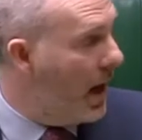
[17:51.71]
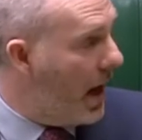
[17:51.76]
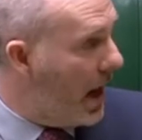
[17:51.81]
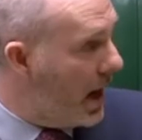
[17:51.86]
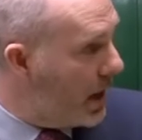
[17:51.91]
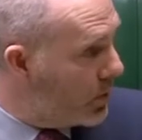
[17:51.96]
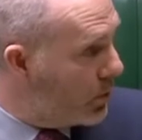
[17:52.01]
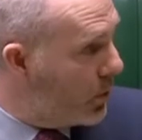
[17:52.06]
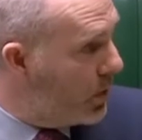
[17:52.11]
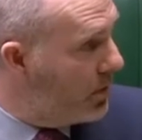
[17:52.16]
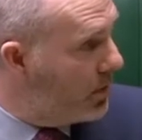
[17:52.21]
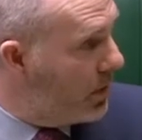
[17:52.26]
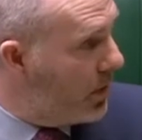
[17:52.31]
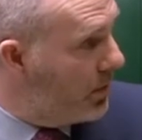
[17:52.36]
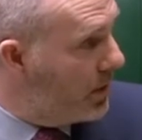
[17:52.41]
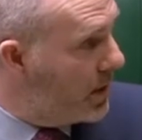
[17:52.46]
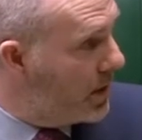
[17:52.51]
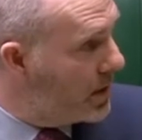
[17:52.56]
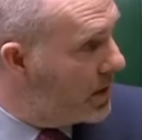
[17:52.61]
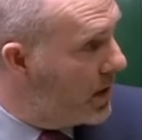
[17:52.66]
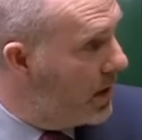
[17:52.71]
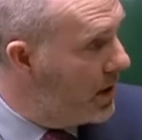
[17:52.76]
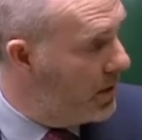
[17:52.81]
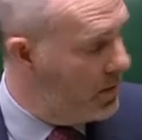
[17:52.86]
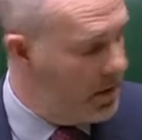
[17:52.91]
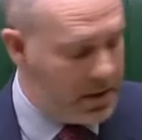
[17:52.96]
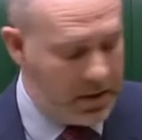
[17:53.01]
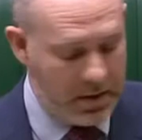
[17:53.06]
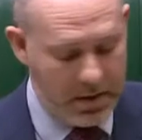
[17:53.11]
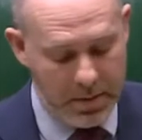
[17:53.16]
As we promised,
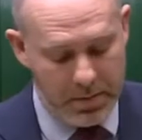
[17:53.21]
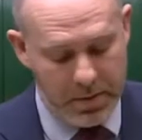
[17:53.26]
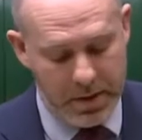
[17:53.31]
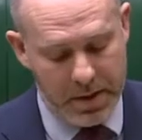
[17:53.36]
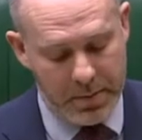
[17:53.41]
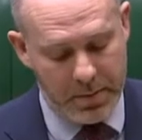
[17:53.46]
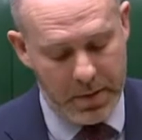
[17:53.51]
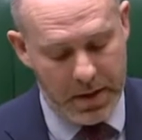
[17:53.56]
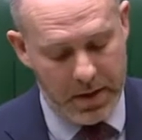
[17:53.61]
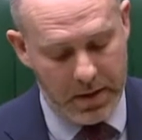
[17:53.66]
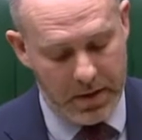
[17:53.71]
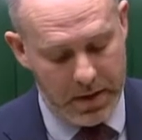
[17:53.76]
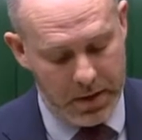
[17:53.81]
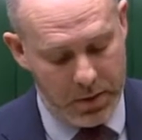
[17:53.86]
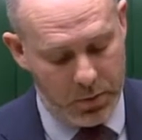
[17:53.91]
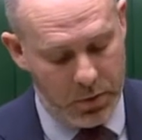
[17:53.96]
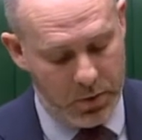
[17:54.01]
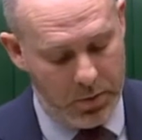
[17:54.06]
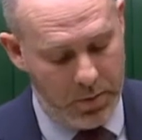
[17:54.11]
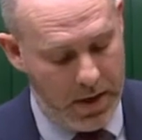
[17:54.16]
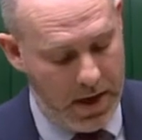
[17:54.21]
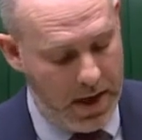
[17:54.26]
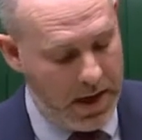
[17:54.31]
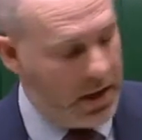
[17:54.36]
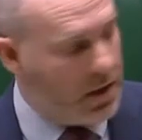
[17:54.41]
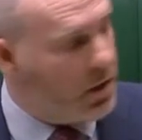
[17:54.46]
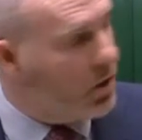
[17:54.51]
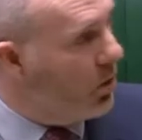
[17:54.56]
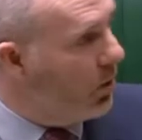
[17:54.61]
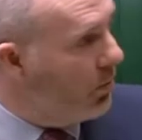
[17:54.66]
Mr. Deputy Speaker, this would be a
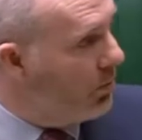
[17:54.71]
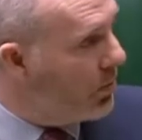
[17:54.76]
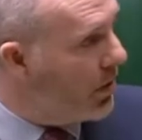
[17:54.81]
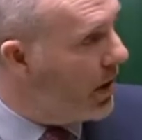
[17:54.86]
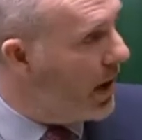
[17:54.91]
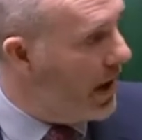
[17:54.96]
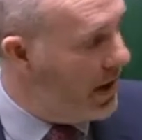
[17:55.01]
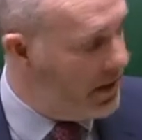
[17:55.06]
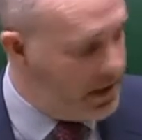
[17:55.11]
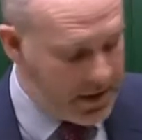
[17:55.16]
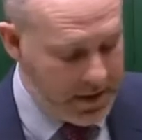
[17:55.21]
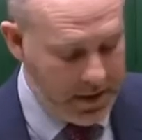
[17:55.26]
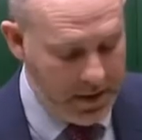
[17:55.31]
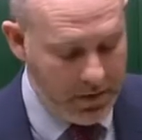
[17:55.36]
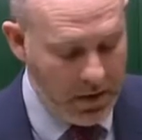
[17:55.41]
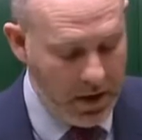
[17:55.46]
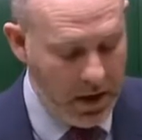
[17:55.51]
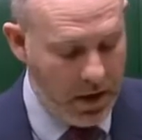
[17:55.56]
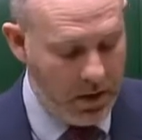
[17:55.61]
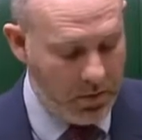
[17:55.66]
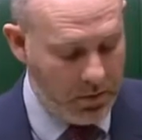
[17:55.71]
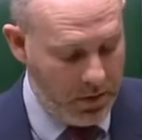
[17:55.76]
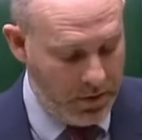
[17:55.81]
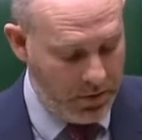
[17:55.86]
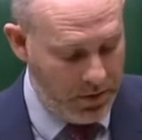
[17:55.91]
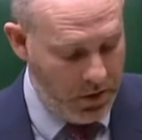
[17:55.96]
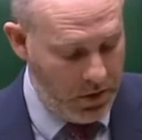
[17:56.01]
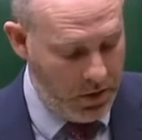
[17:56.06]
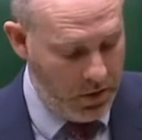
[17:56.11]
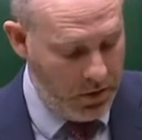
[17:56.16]
comprehensive
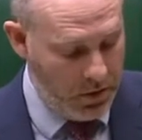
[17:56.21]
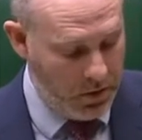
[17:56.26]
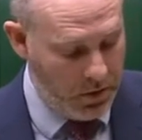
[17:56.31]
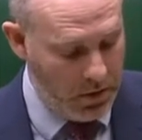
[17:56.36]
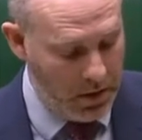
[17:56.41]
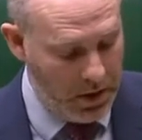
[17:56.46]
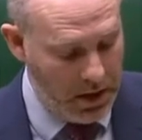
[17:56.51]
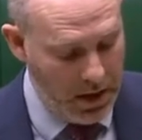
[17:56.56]
review.